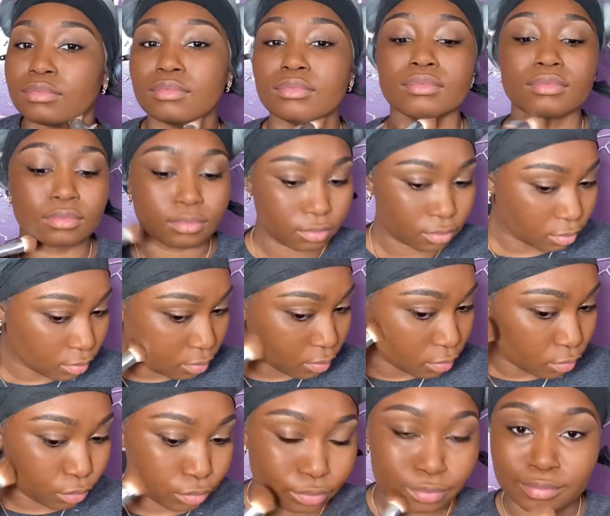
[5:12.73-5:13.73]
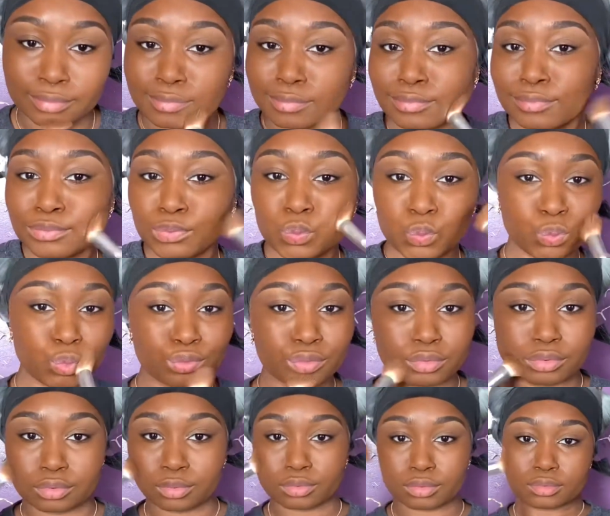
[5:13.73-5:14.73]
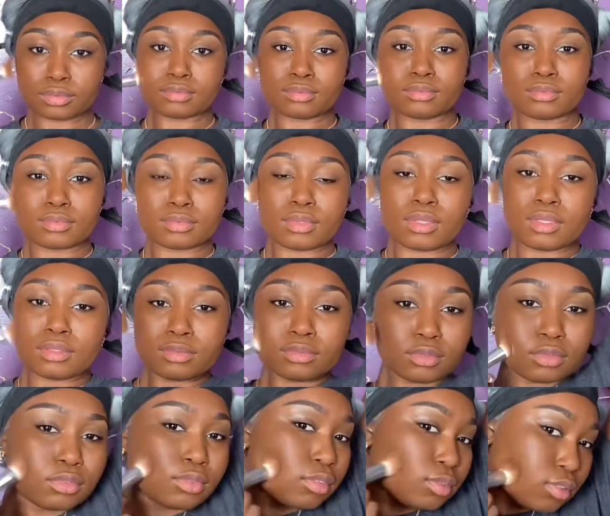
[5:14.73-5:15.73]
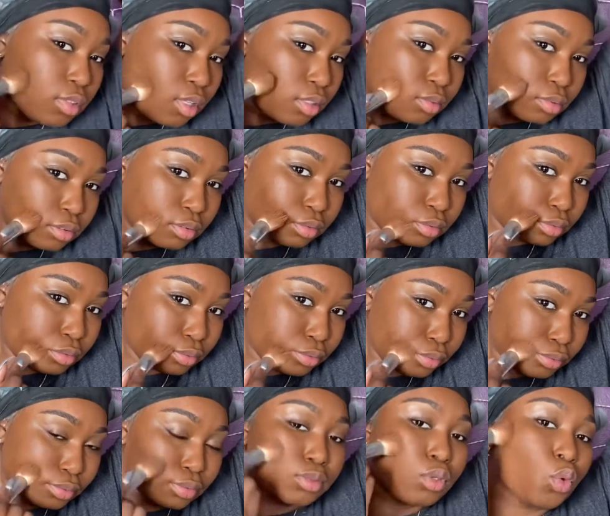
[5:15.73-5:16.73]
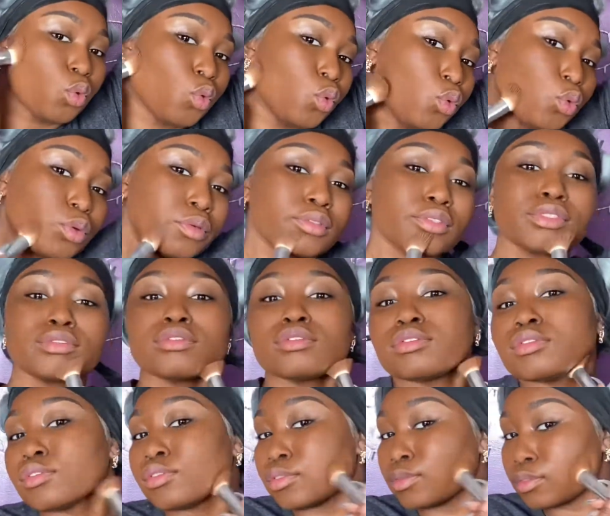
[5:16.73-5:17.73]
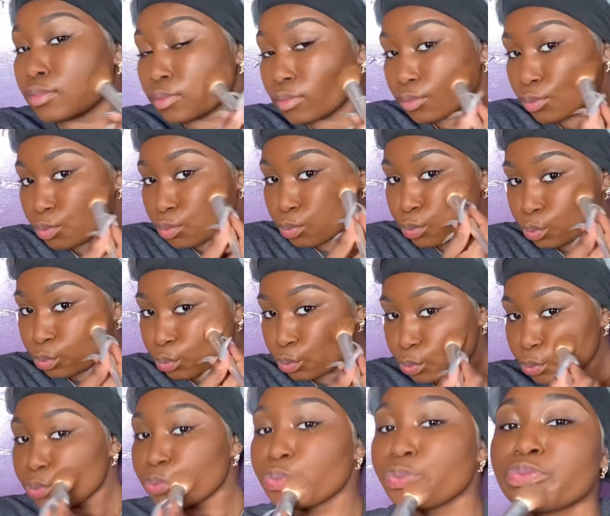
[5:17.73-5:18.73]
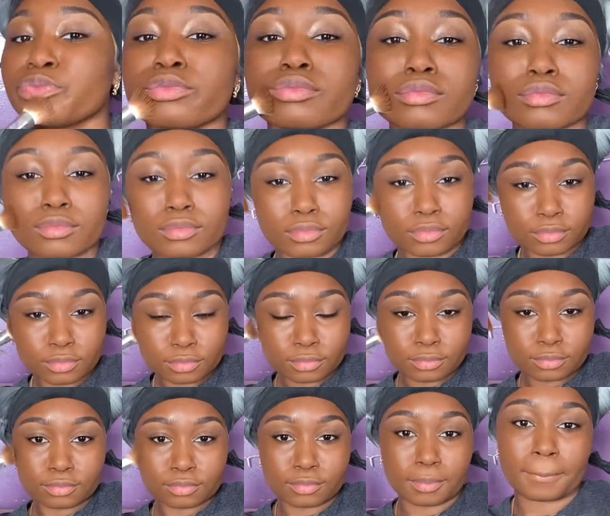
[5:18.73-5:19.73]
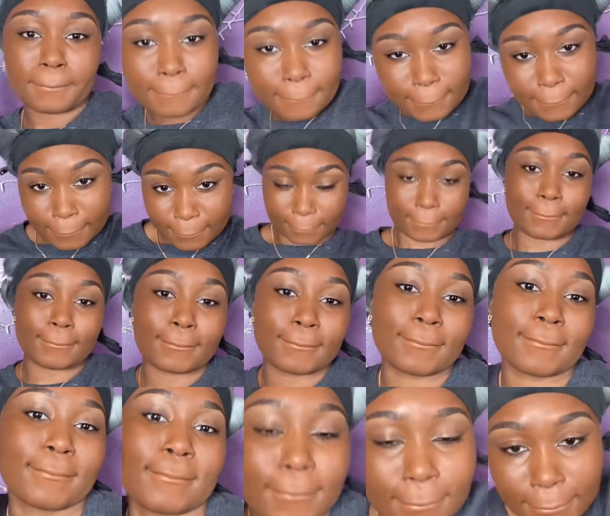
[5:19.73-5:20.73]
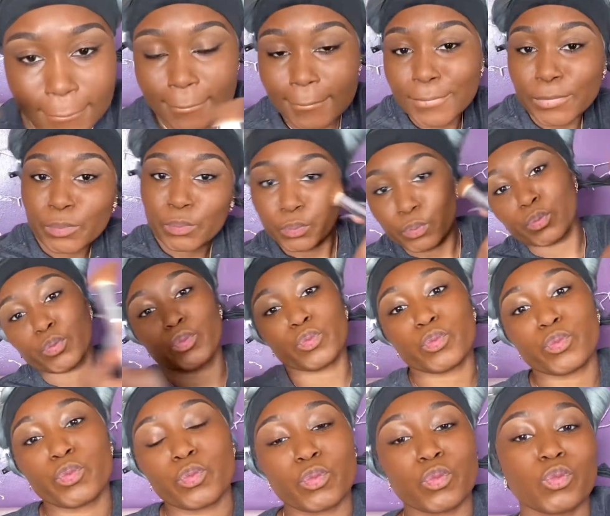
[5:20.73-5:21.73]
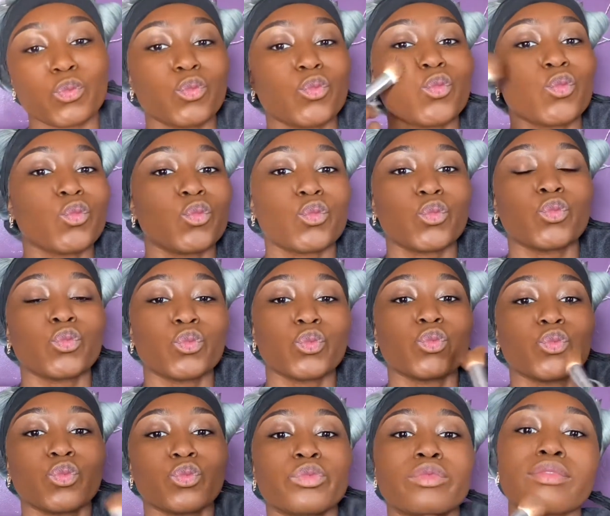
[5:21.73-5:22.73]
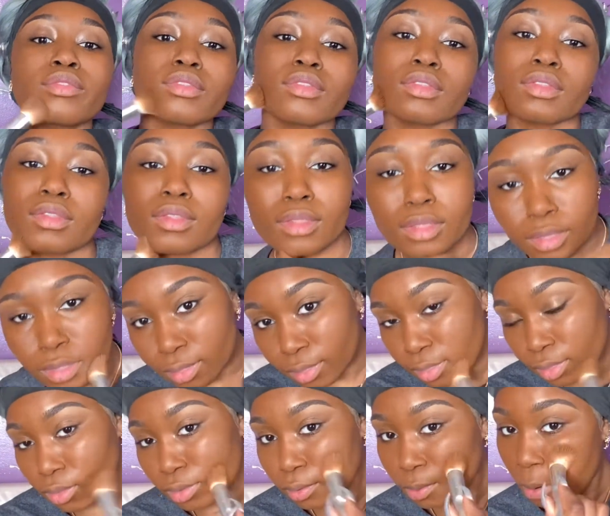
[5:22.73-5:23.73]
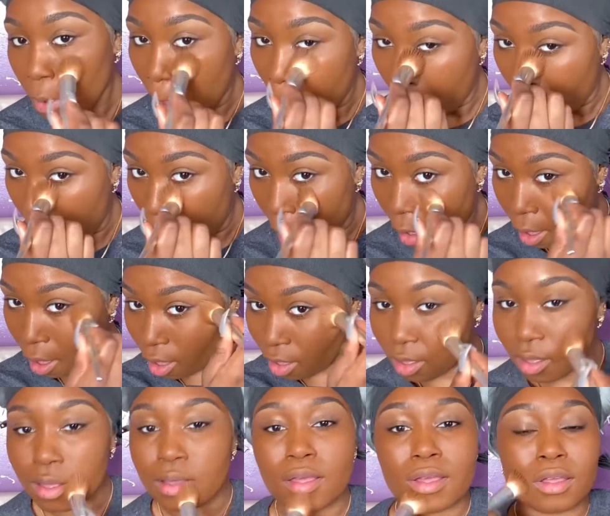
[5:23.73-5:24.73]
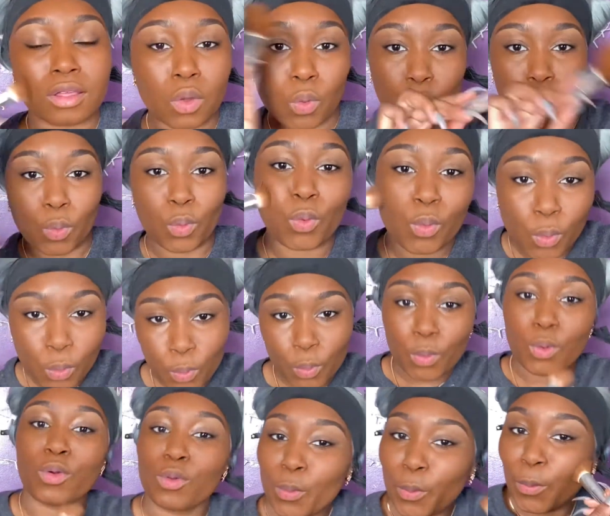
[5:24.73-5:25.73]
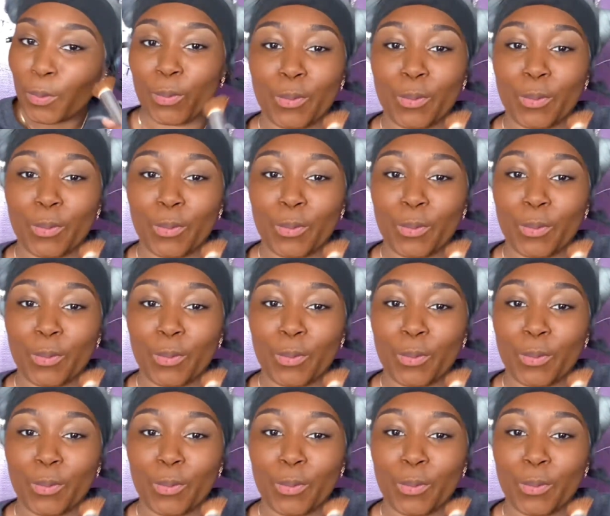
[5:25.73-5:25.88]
We don't wanna be looking uneven. We don't wanna look like we're still processing. We don't wanna be looking too. We gonna get into that. We gonna blend, girl. You better blend, girl. You better blend. You better blend.